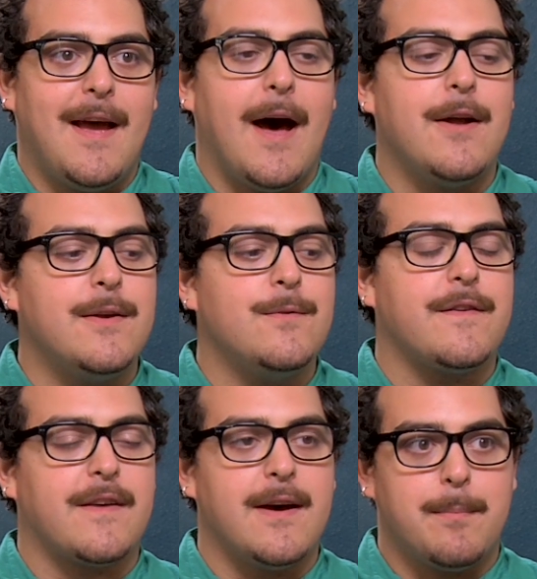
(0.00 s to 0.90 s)
how do you
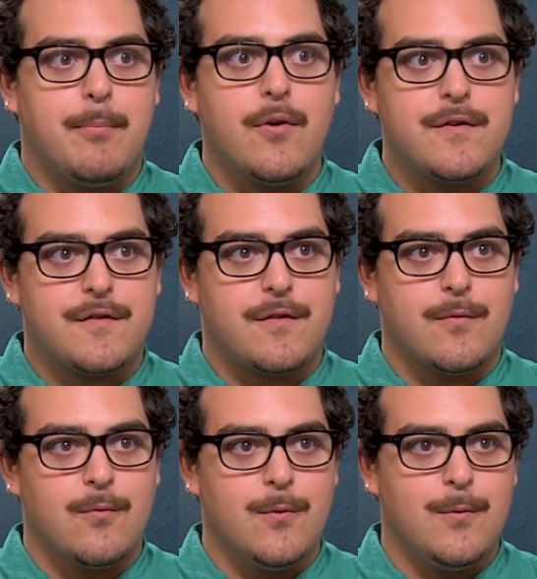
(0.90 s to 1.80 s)
just kind of push
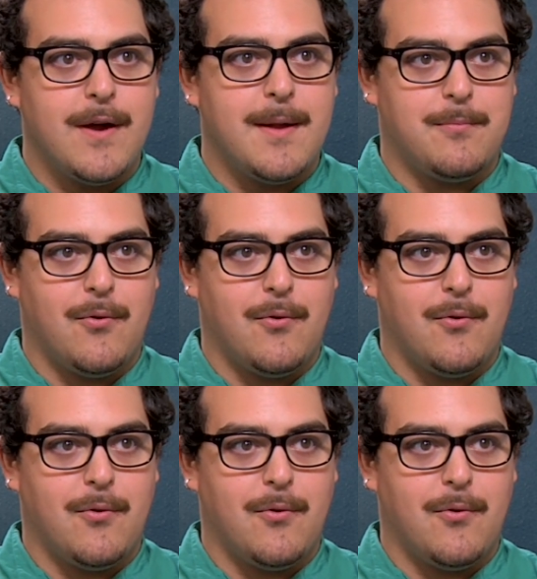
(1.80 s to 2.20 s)
through that